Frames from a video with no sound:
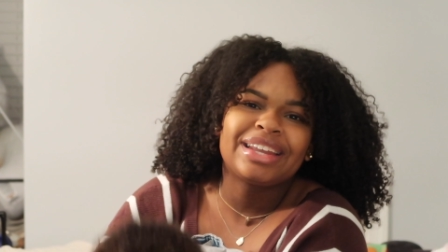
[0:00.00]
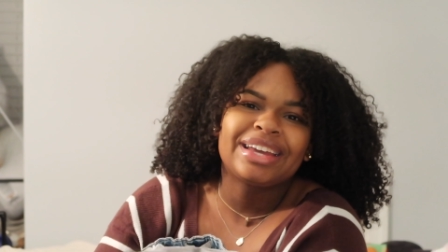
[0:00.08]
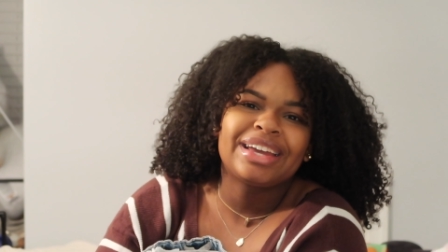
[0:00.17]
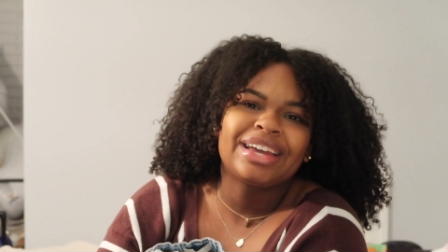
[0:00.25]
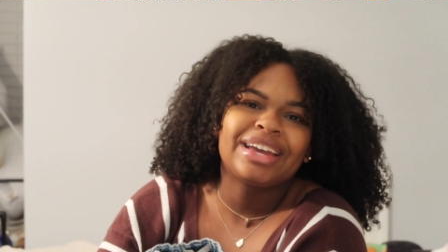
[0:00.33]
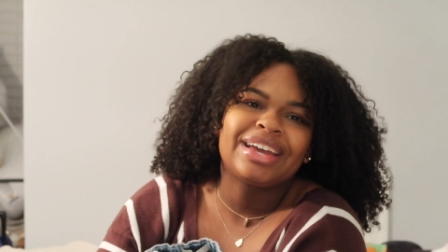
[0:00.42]

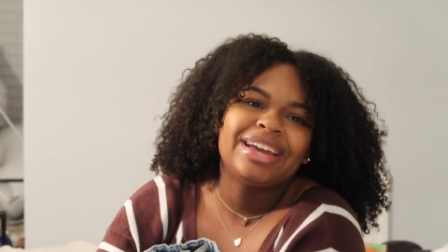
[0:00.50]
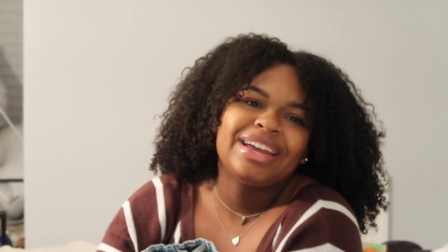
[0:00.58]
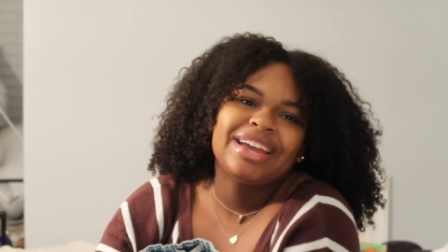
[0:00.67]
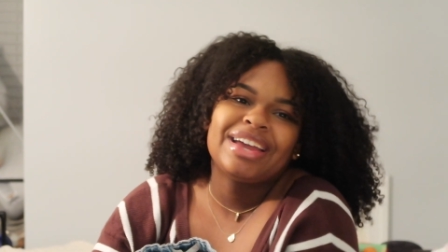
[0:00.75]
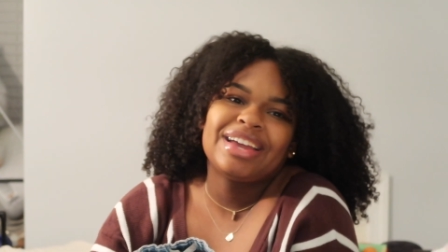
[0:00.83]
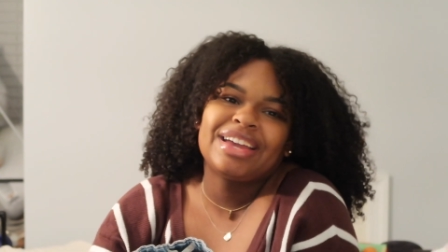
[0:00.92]
it
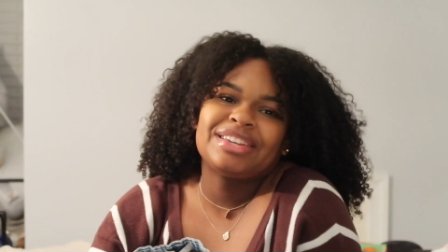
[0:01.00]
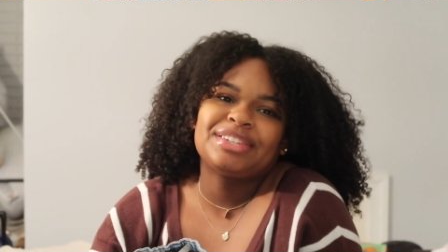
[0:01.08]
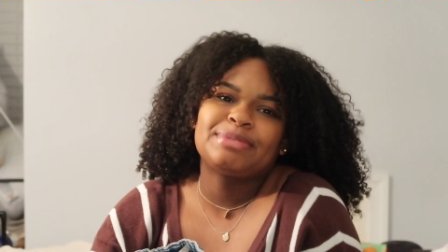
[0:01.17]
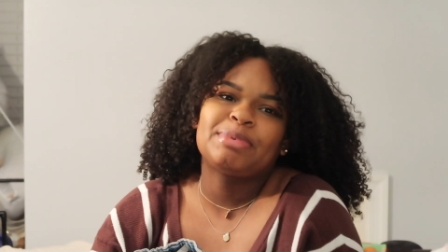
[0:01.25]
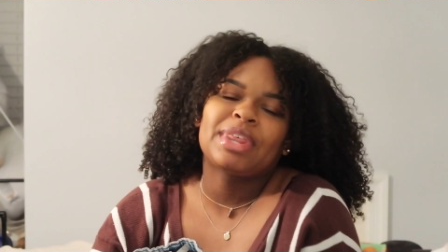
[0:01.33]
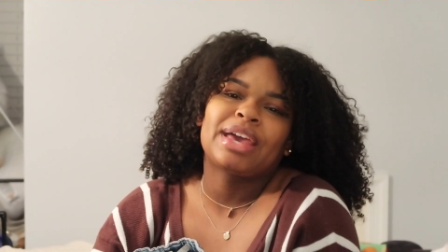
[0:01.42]
and
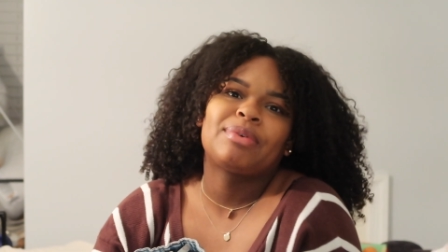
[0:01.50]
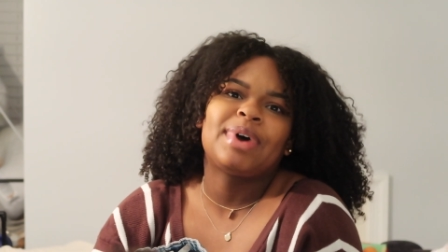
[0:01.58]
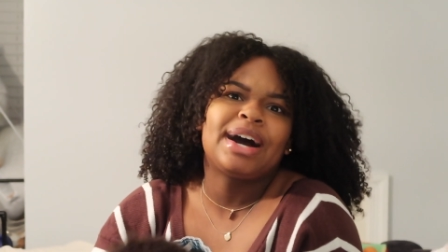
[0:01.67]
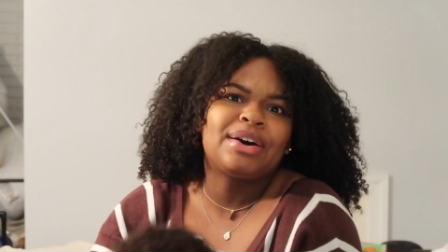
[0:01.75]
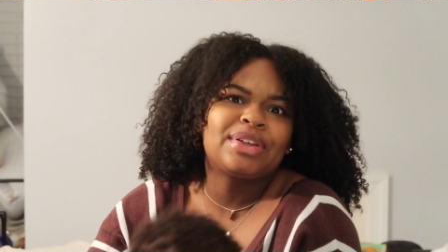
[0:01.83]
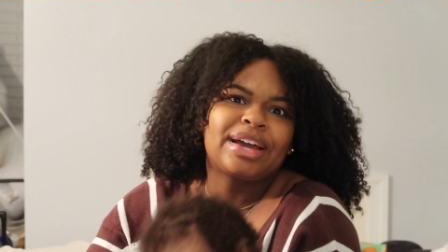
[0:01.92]
just be like,
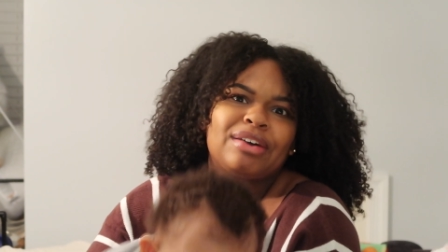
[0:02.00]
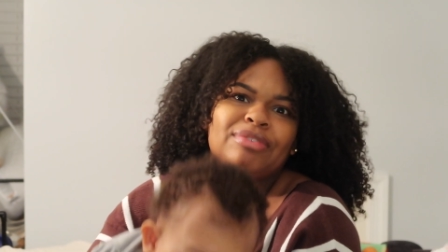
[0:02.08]
wow, look